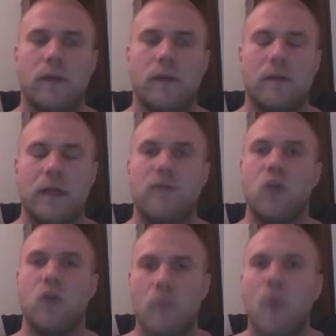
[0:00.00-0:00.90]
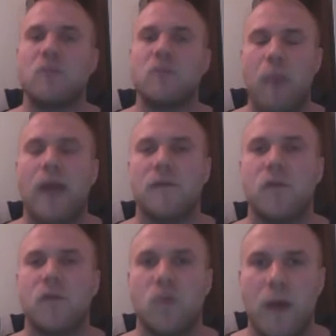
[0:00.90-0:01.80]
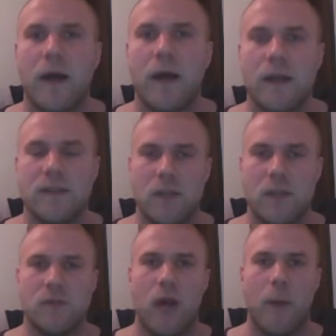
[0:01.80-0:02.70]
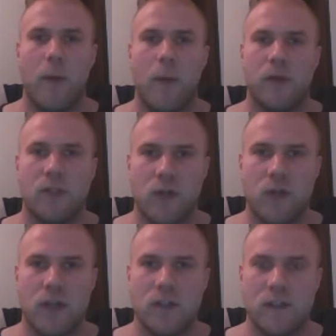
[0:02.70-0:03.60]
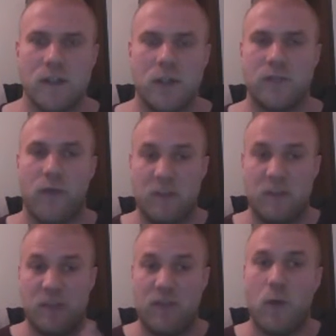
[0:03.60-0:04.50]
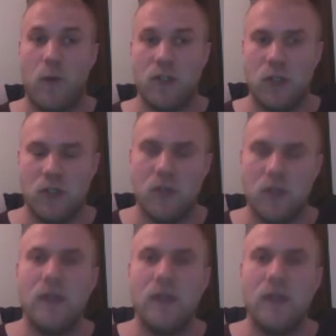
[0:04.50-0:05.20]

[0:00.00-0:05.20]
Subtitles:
give you the most bang for your buck in terms of upper body stretches. There's lots of very specific ones you can do.